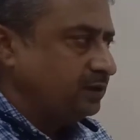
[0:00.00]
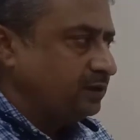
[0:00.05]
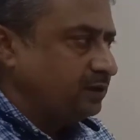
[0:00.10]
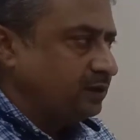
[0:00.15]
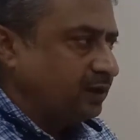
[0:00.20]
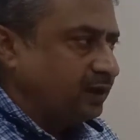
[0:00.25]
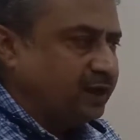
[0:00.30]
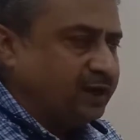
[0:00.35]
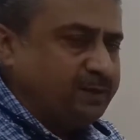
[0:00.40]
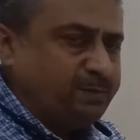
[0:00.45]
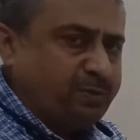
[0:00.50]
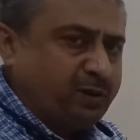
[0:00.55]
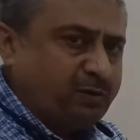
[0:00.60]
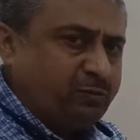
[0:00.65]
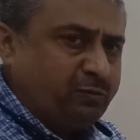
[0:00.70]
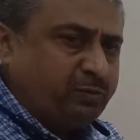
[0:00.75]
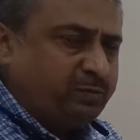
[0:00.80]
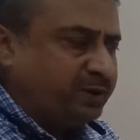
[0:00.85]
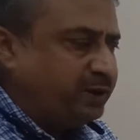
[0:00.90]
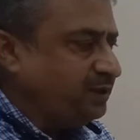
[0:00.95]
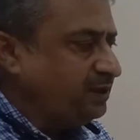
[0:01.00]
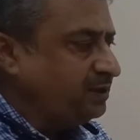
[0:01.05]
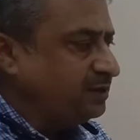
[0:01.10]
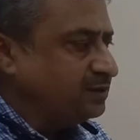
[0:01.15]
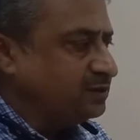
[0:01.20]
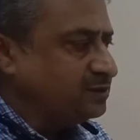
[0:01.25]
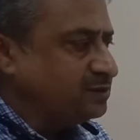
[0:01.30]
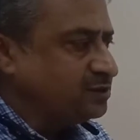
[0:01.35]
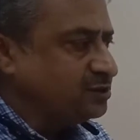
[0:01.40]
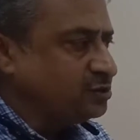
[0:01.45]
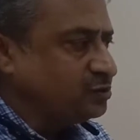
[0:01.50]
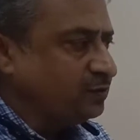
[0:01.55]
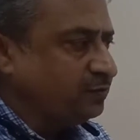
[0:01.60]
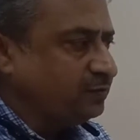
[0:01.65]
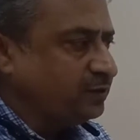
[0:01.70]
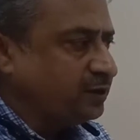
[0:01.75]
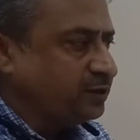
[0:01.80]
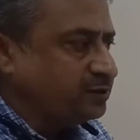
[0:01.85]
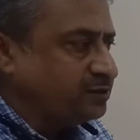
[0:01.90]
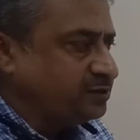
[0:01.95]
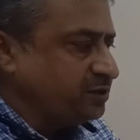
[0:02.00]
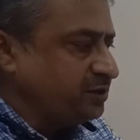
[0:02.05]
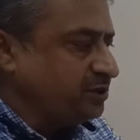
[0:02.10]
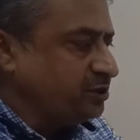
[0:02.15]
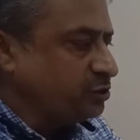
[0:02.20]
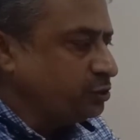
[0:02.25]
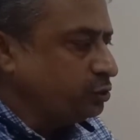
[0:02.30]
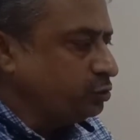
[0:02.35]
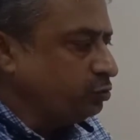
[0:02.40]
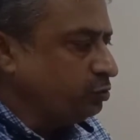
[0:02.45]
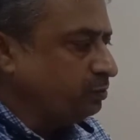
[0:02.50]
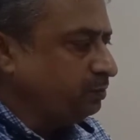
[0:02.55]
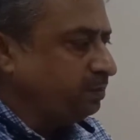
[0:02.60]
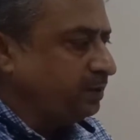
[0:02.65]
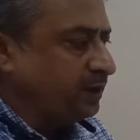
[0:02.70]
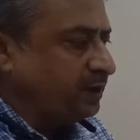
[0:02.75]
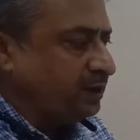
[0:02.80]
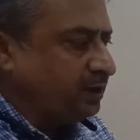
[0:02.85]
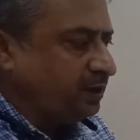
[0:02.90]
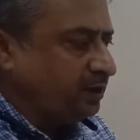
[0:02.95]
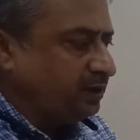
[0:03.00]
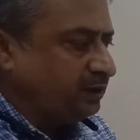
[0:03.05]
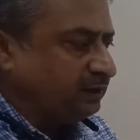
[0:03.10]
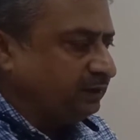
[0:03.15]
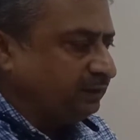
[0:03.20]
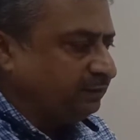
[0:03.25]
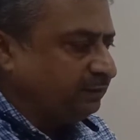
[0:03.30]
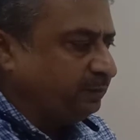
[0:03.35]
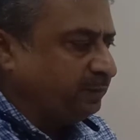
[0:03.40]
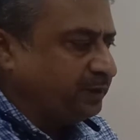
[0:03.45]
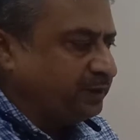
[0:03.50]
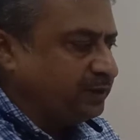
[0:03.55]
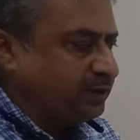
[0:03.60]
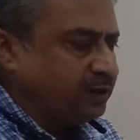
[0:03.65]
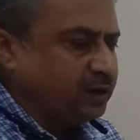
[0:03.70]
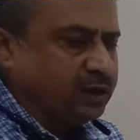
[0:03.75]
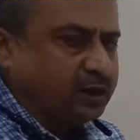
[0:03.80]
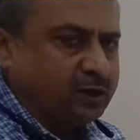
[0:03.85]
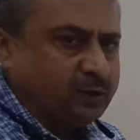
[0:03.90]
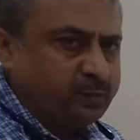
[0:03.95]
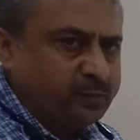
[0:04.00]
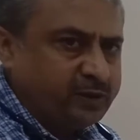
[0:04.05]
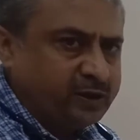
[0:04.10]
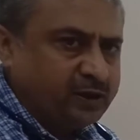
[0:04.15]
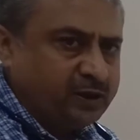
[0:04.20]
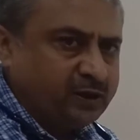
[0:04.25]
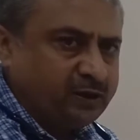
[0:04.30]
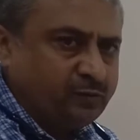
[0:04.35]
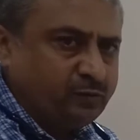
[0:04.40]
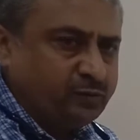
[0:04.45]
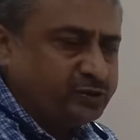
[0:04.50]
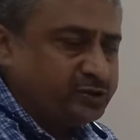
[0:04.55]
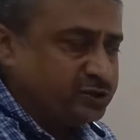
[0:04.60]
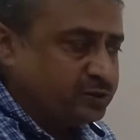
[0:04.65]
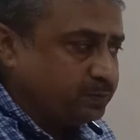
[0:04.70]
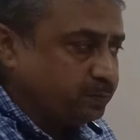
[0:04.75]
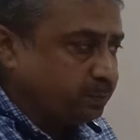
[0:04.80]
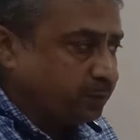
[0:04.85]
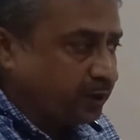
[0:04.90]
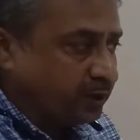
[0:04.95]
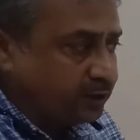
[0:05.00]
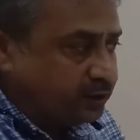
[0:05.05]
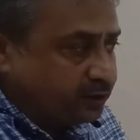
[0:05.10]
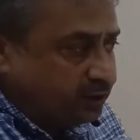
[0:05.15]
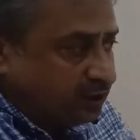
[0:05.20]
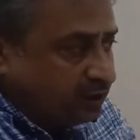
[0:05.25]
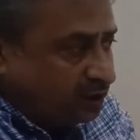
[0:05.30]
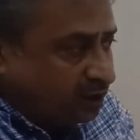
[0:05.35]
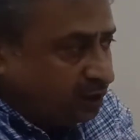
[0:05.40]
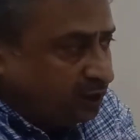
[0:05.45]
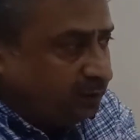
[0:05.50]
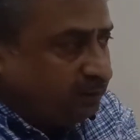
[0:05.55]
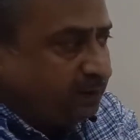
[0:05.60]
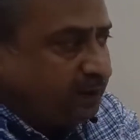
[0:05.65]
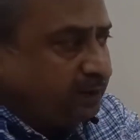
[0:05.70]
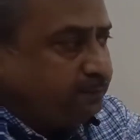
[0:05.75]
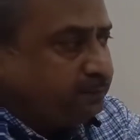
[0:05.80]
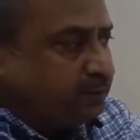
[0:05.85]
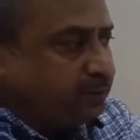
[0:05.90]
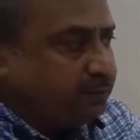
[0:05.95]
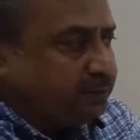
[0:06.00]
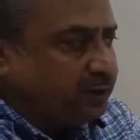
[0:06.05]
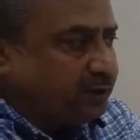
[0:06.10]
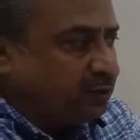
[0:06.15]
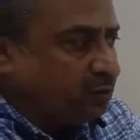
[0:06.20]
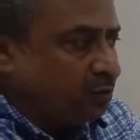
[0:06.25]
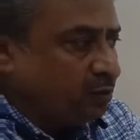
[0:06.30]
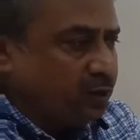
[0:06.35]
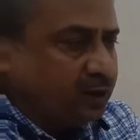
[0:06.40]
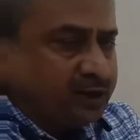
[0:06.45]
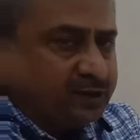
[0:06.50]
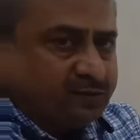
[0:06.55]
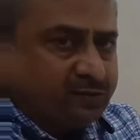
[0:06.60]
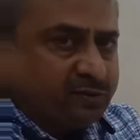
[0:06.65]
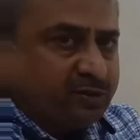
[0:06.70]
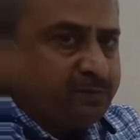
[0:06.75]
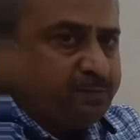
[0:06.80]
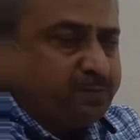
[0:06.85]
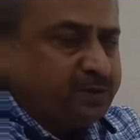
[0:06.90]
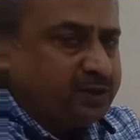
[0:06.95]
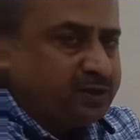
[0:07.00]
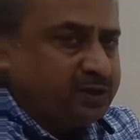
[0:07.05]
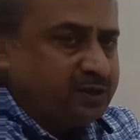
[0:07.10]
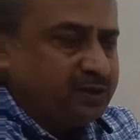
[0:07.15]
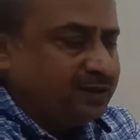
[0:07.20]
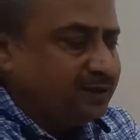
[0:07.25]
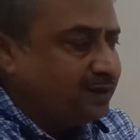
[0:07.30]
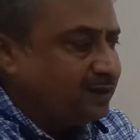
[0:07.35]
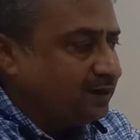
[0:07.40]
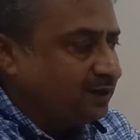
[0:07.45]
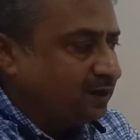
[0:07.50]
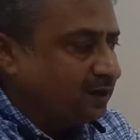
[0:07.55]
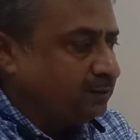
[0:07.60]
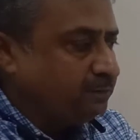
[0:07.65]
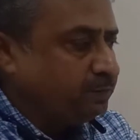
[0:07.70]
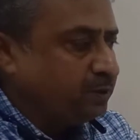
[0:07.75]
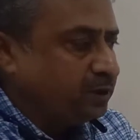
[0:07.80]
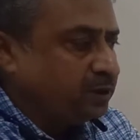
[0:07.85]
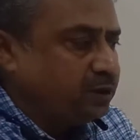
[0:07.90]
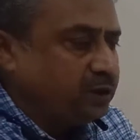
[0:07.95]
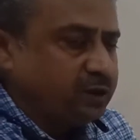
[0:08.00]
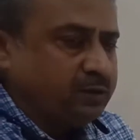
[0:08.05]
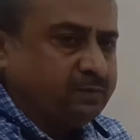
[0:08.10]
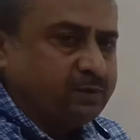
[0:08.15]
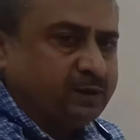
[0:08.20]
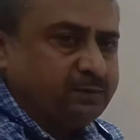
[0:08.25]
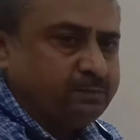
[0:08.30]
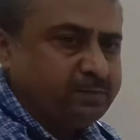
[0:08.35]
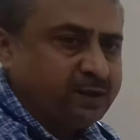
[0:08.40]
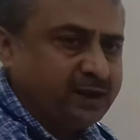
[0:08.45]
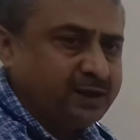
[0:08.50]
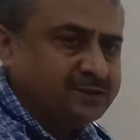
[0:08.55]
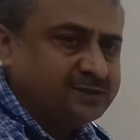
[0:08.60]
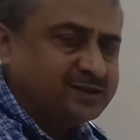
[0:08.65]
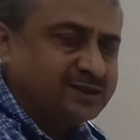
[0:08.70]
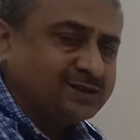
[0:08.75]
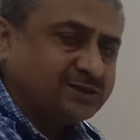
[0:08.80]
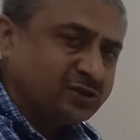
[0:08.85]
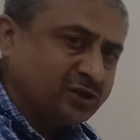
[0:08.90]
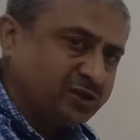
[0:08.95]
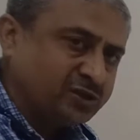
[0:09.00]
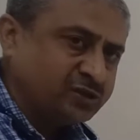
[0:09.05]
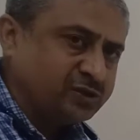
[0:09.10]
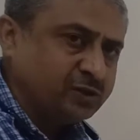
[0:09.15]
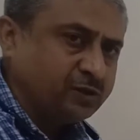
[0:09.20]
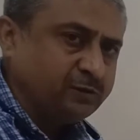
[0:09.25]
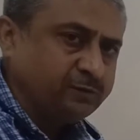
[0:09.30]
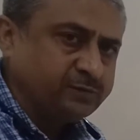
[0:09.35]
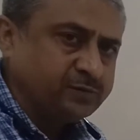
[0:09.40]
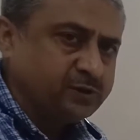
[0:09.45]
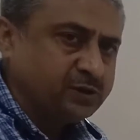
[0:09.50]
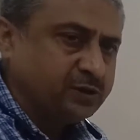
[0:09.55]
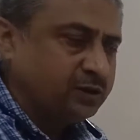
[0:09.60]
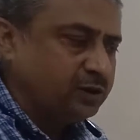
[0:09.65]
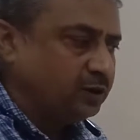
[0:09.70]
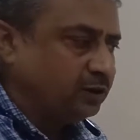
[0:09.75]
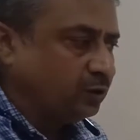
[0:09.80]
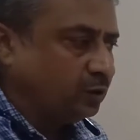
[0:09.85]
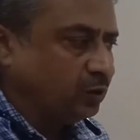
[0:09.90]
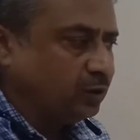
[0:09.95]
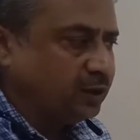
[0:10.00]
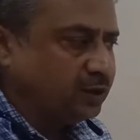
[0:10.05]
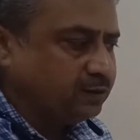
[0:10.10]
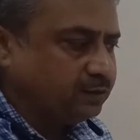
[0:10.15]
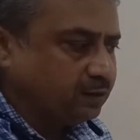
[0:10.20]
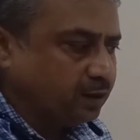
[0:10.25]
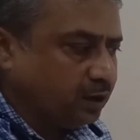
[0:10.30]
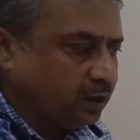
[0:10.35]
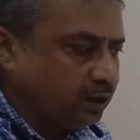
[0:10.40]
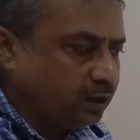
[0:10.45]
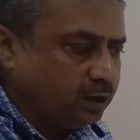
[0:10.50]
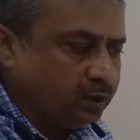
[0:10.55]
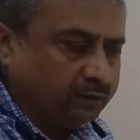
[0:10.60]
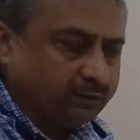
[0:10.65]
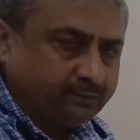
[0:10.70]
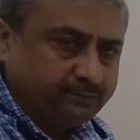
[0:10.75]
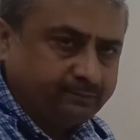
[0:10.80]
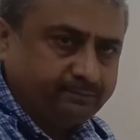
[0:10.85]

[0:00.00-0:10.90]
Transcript: High-powered money consists of currency issued by government and RBI, which is partly held by public called as CP and partly by banks as reserves called as R.